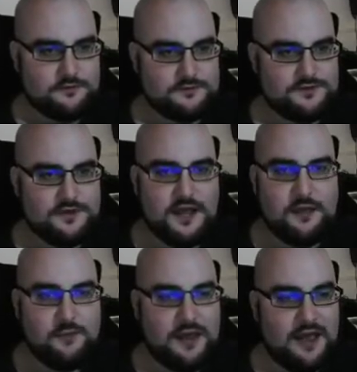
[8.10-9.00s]
Today
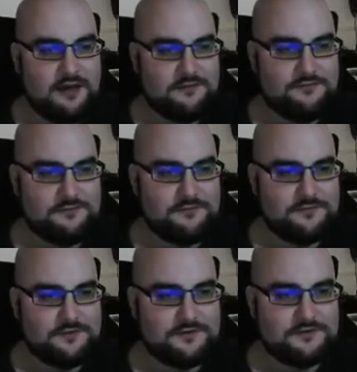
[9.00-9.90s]
we have
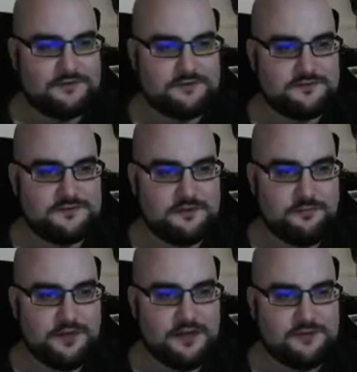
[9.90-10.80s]
something